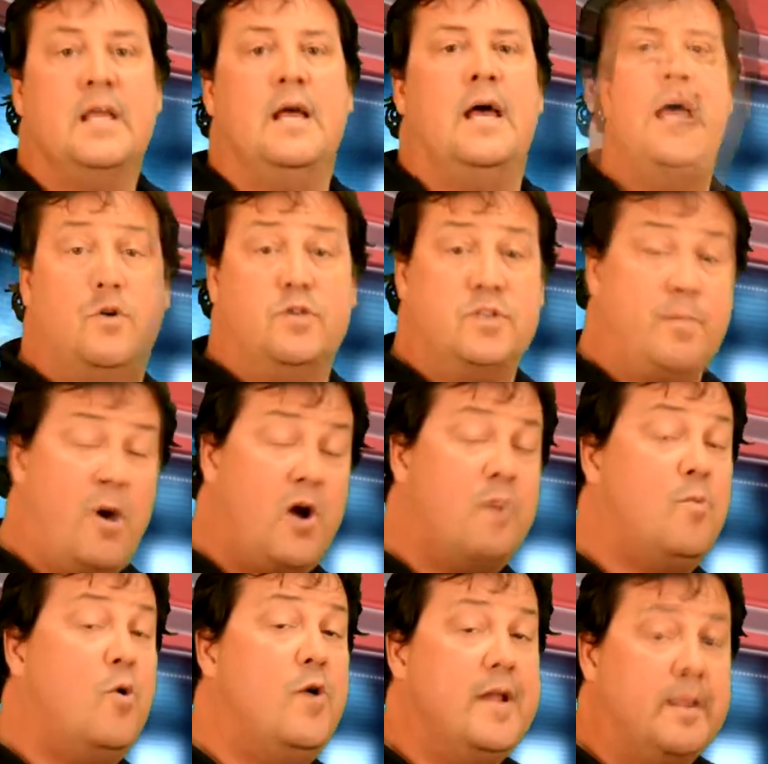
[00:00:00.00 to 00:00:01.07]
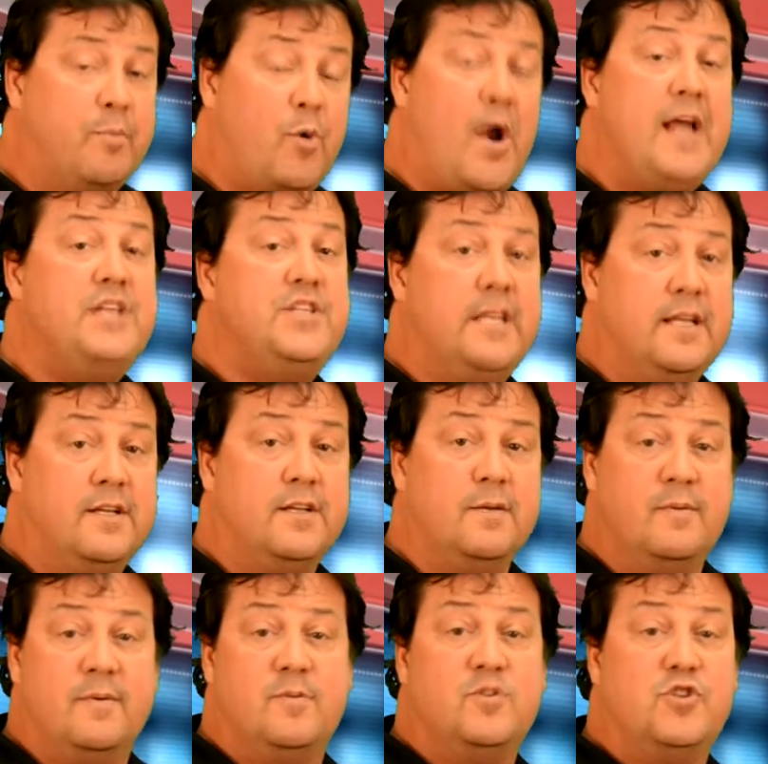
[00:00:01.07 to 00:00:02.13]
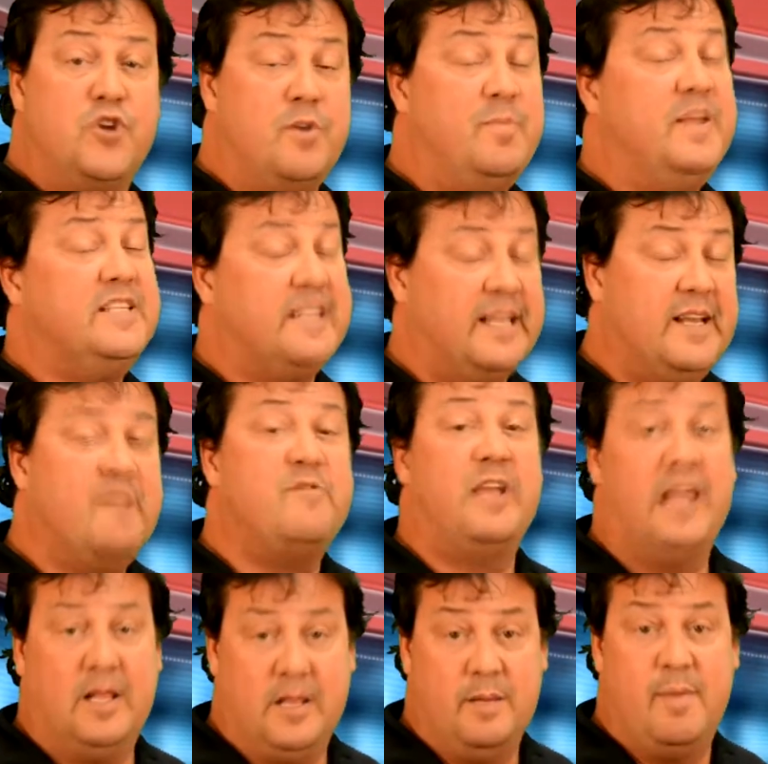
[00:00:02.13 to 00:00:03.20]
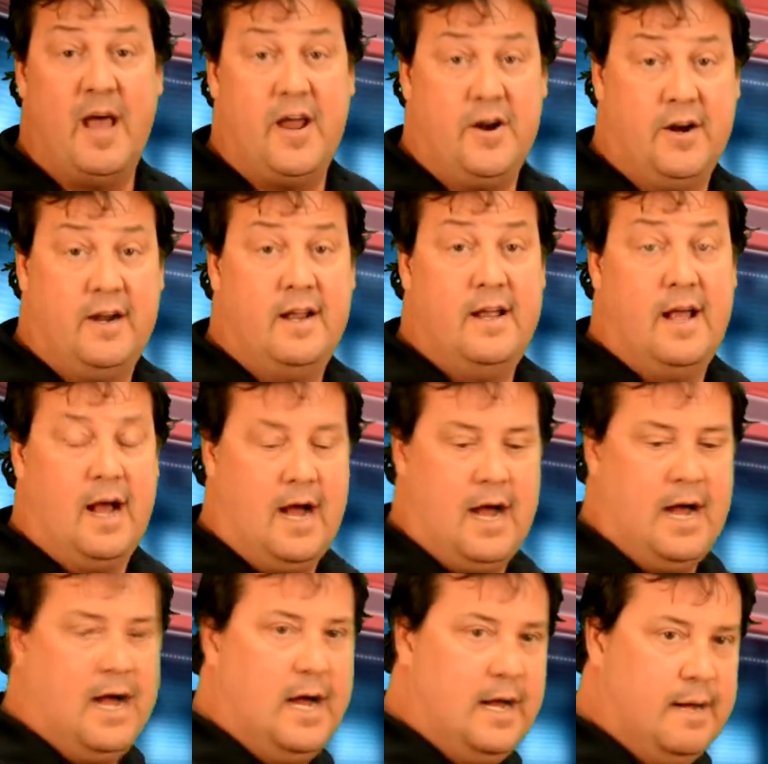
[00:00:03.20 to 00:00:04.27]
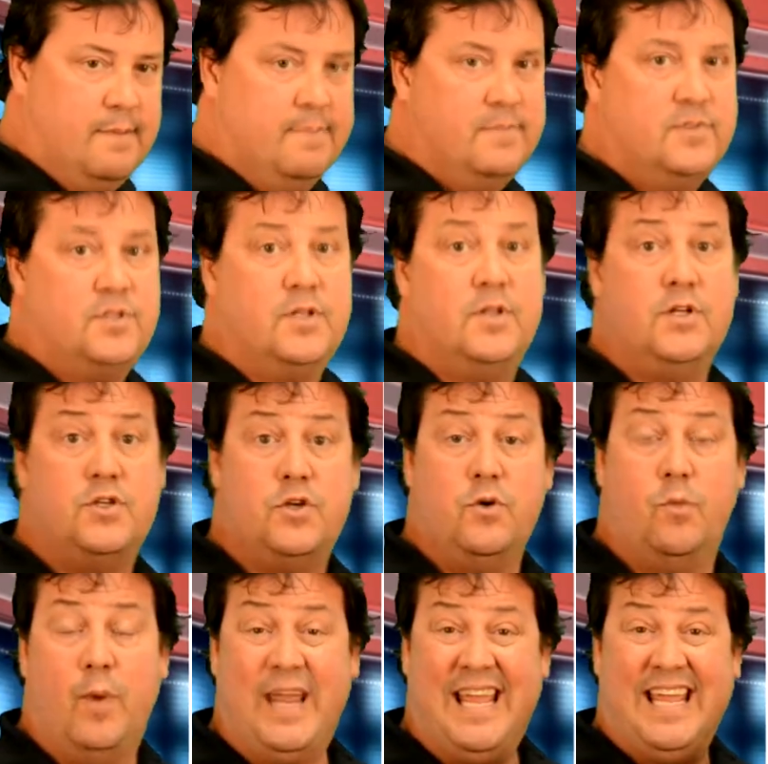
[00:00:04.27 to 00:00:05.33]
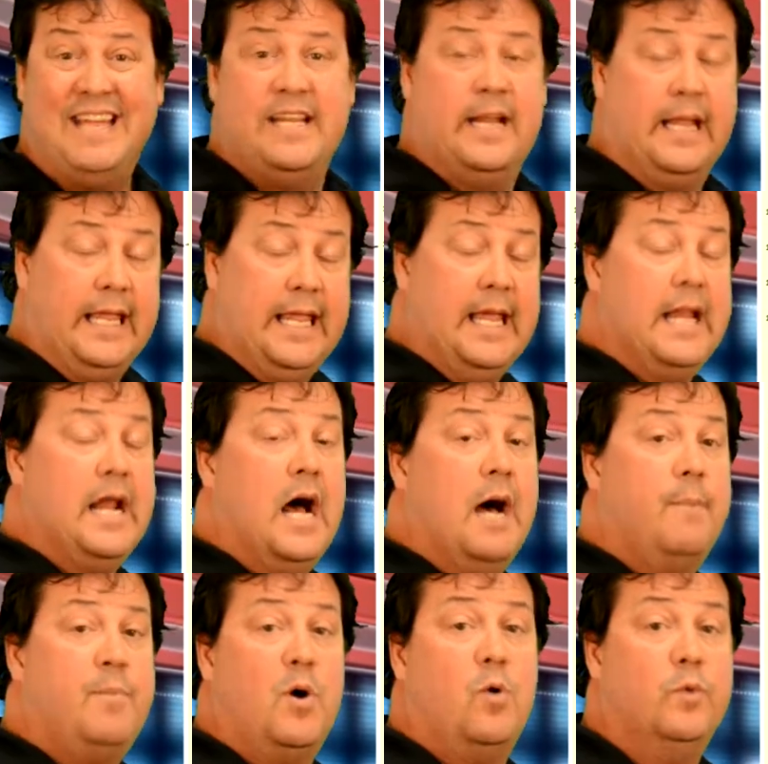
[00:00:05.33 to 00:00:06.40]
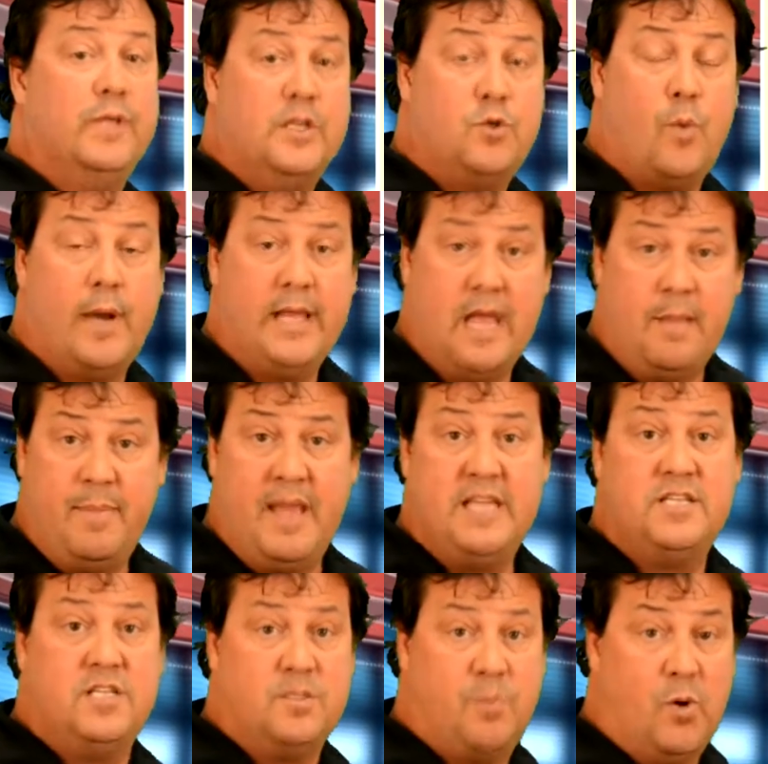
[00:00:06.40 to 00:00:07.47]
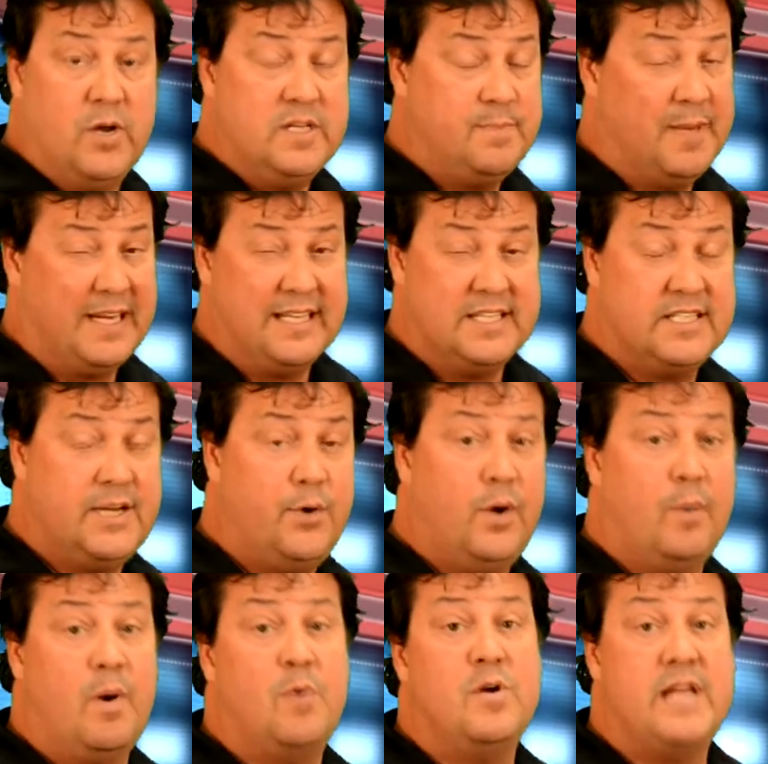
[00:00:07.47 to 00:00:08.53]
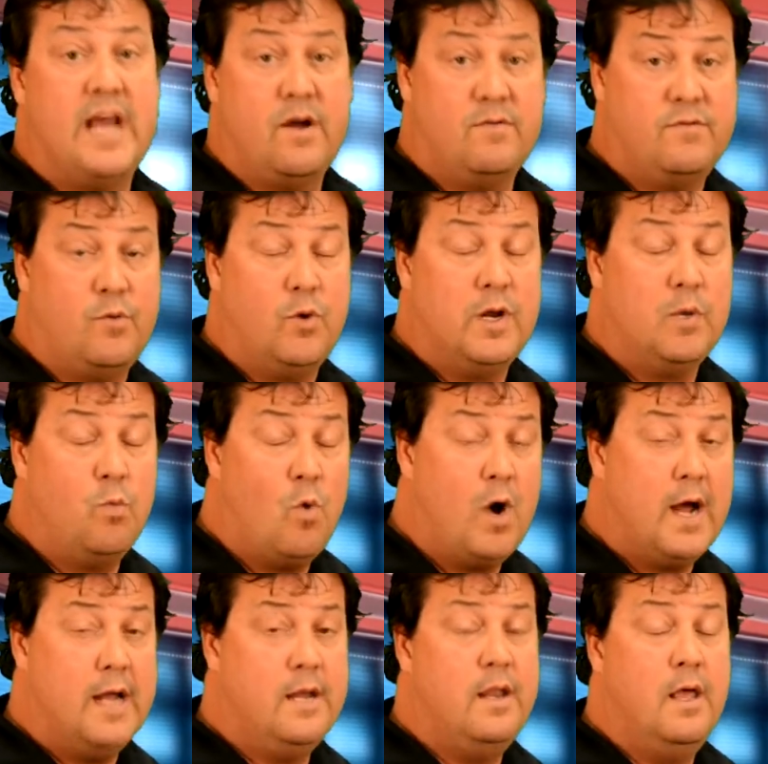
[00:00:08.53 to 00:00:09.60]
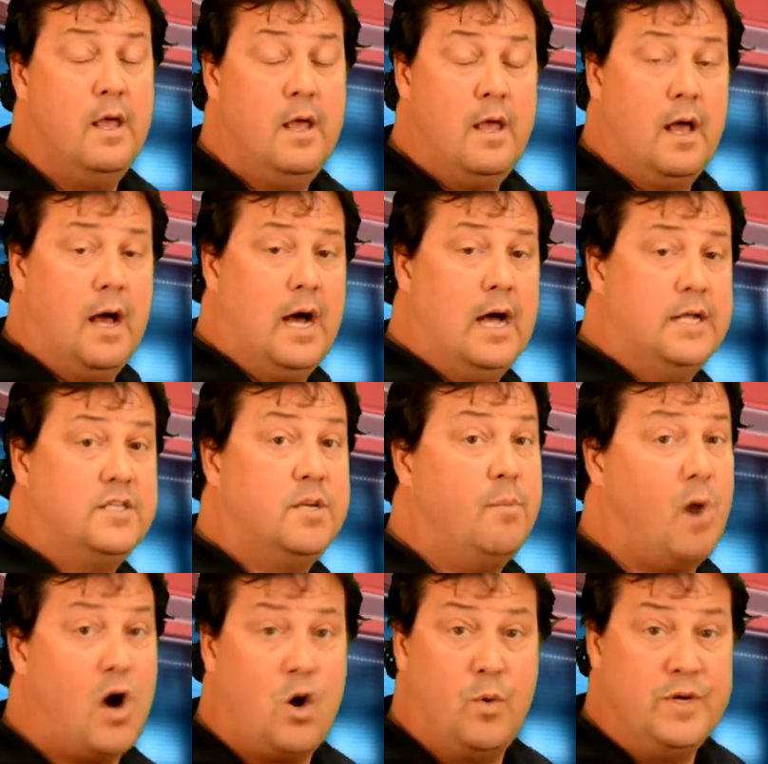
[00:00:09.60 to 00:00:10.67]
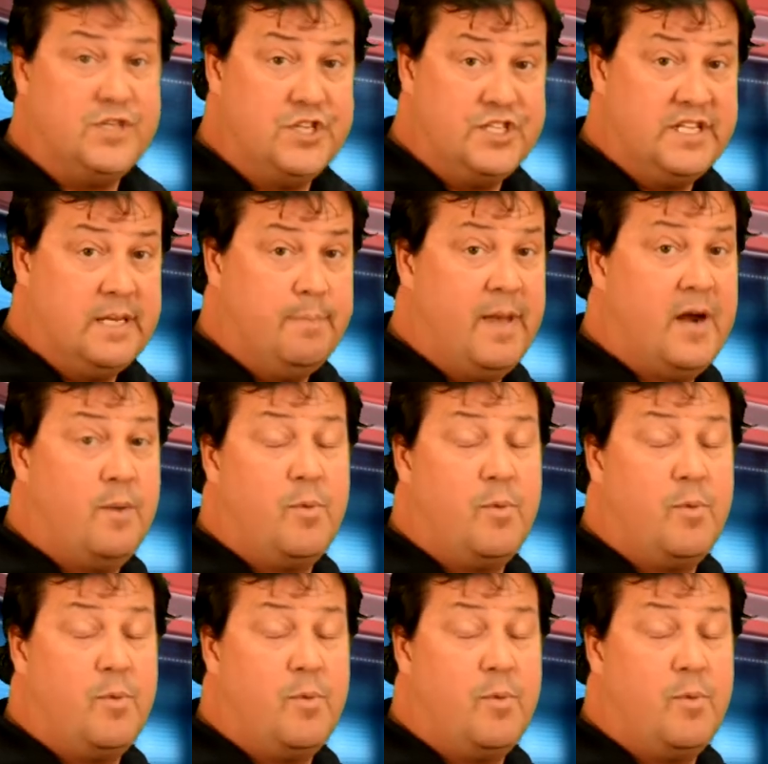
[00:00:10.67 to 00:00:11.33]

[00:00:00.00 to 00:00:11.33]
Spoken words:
So tomorrow morning, pricing should be significantly better. To the tune, we ended again up only 28 basis points, but considering we were down 41, tomorrow we should see better